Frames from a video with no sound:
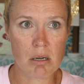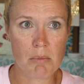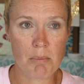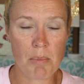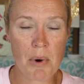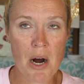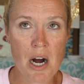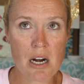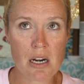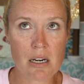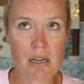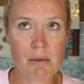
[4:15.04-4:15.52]

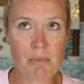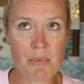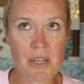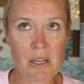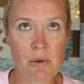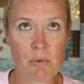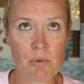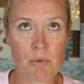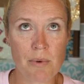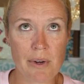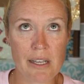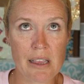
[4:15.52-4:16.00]
part of
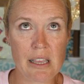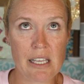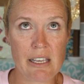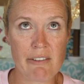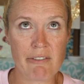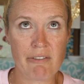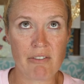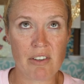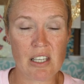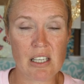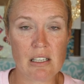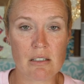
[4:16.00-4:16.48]
me really
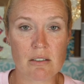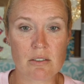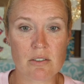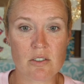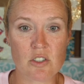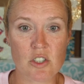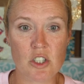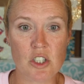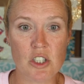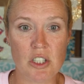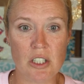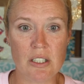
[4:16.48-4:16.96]

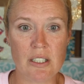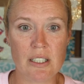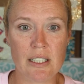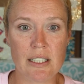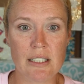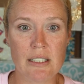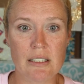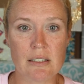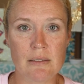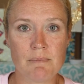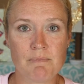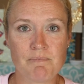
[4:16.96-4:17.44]
feels
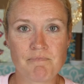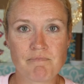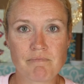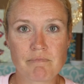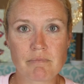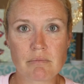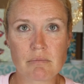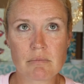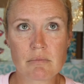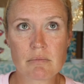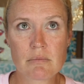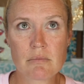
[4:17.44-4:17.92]
good
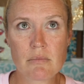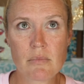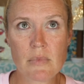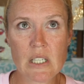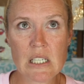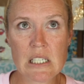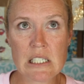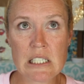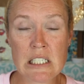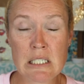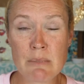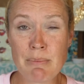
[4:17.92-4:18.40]

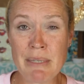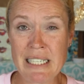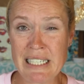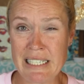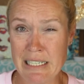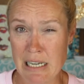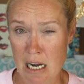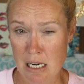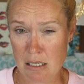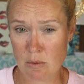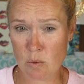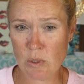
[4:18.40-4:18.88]
to be
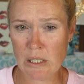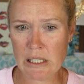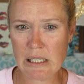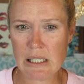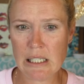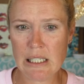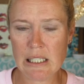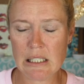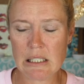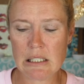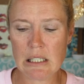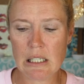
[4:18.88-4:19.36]
done with
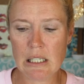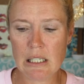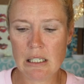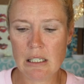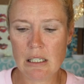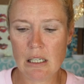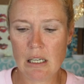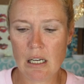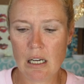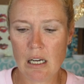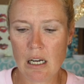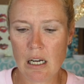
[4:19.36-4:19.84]
it.
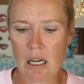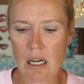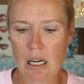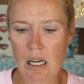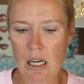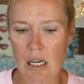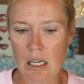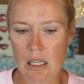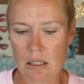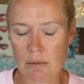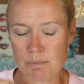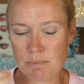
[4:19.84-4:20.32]

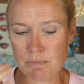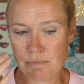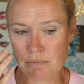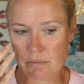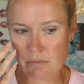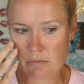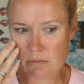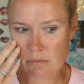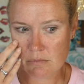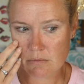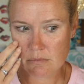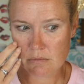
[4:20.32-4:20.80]

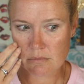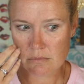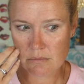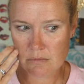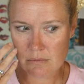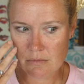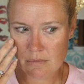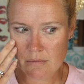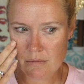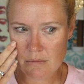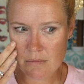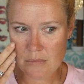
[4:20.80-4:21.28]
Um,
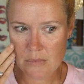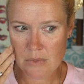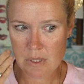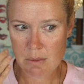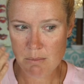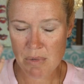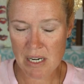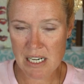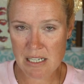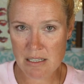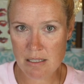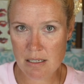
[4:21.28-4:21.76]

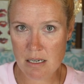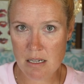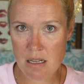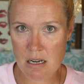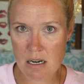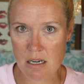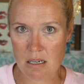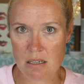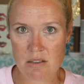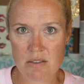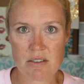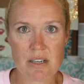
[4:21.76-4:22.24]
but it still
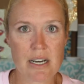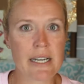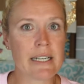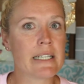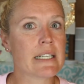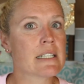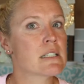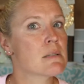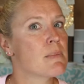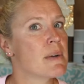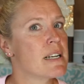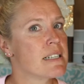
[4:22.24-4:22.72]
hurts, right?
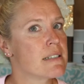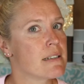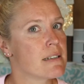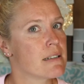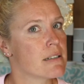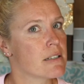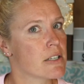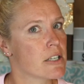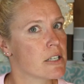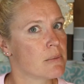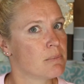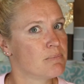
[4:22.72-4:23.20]
It's my
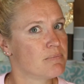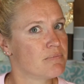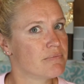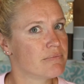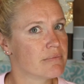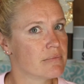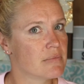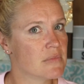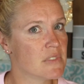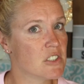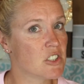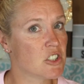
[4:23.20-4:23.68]
sister.
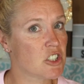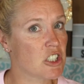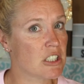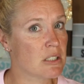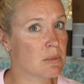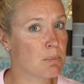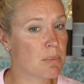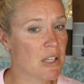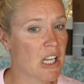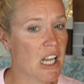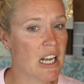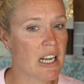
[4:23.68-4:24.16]

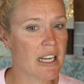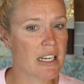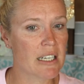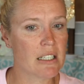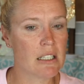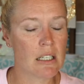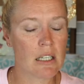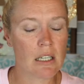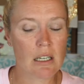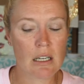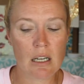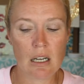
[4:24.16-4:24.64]
She's
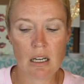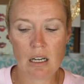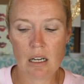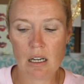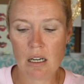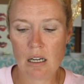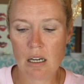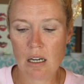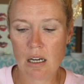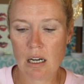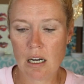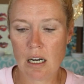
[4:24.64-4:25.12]
blood.
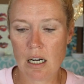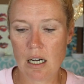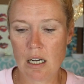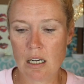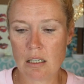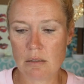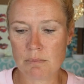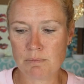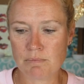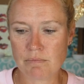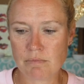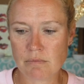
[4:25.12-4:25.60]

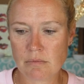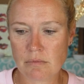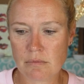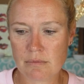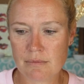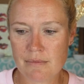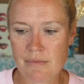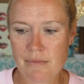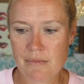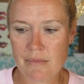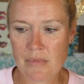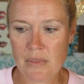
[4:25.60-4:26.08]
Um,
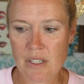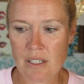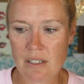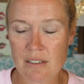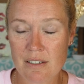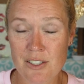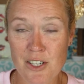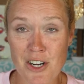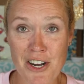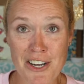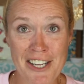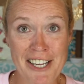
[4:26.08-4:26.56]

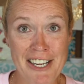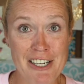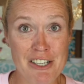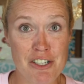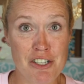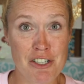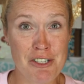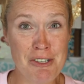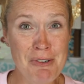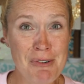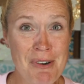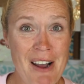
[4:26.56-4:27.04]
talking
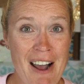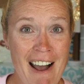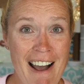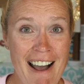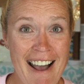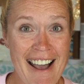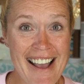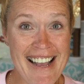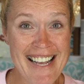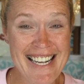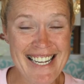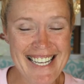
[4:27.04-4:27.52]
to you
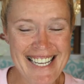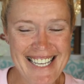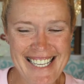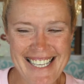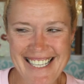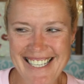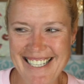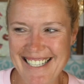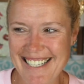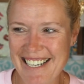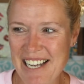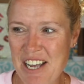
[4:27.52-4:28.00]

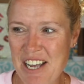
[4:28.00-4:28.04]
guys